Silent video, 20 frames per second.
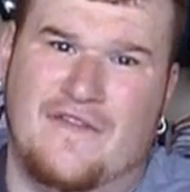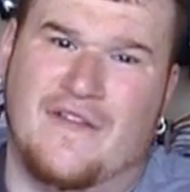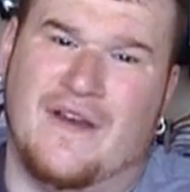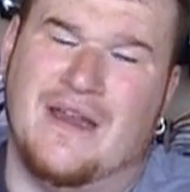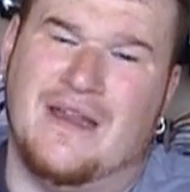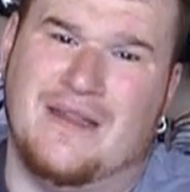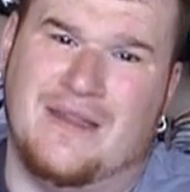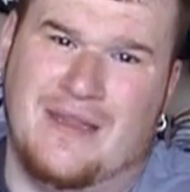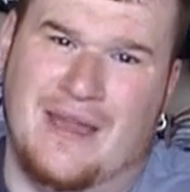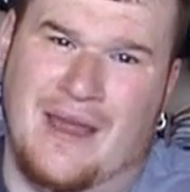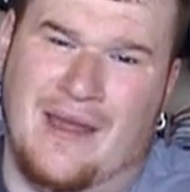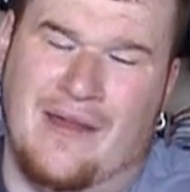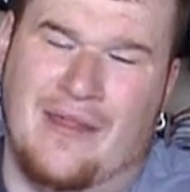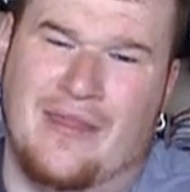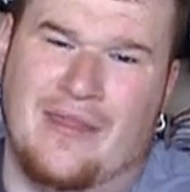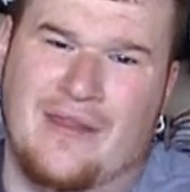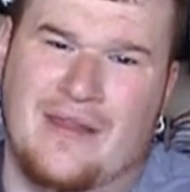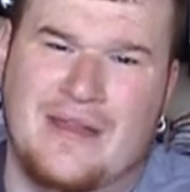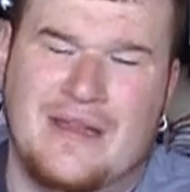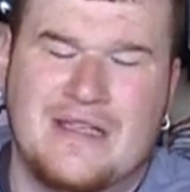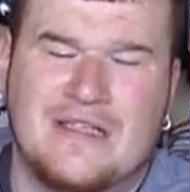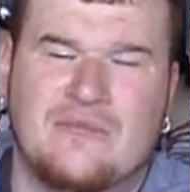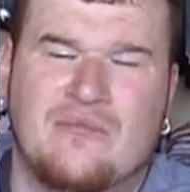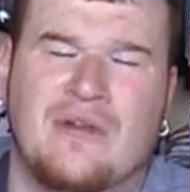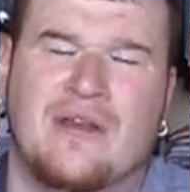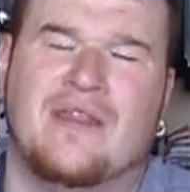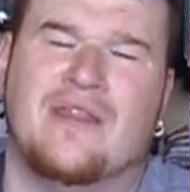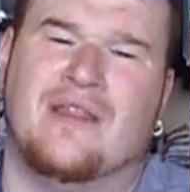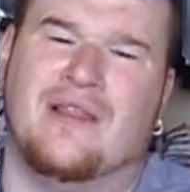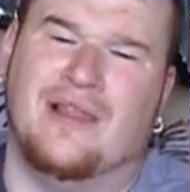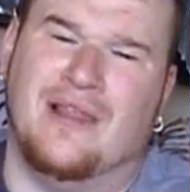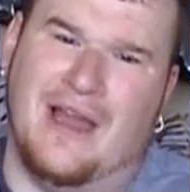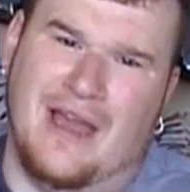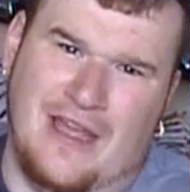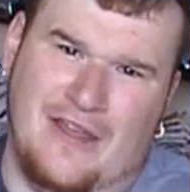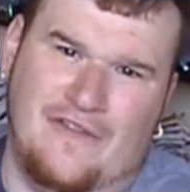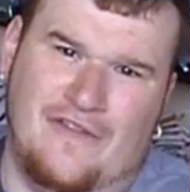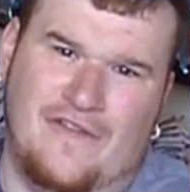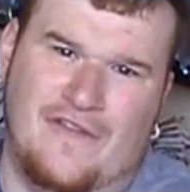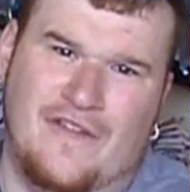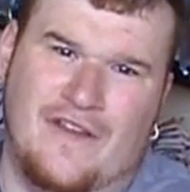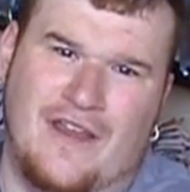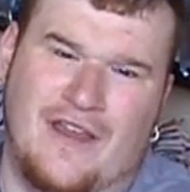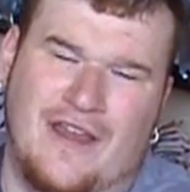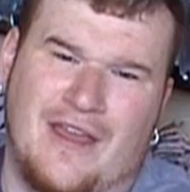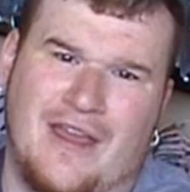fight death is with life.